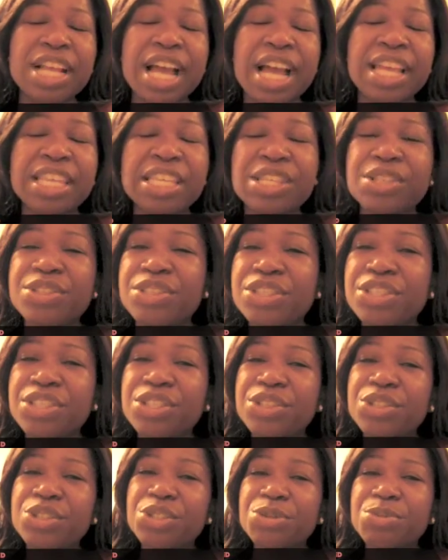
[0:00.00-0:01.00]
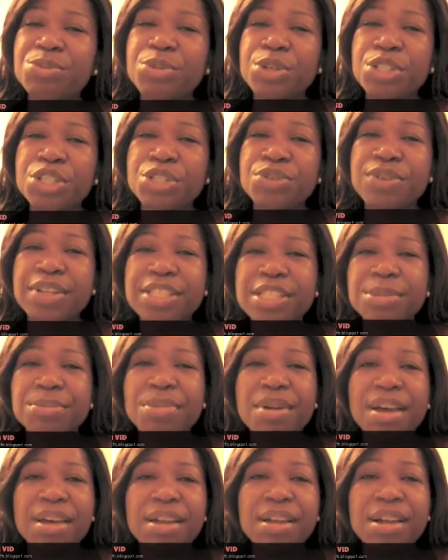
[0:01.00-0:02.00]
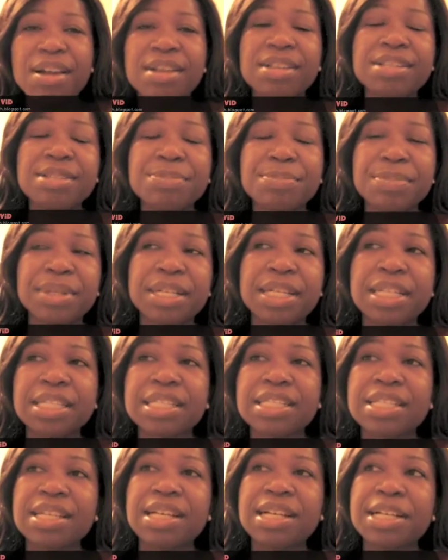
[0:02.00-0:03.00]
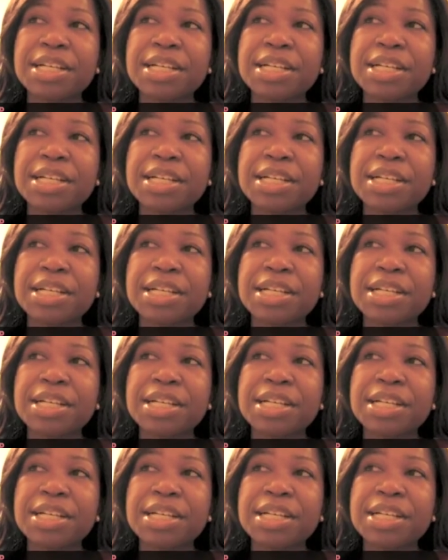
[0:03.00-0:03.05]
I used to use moisturizing products, but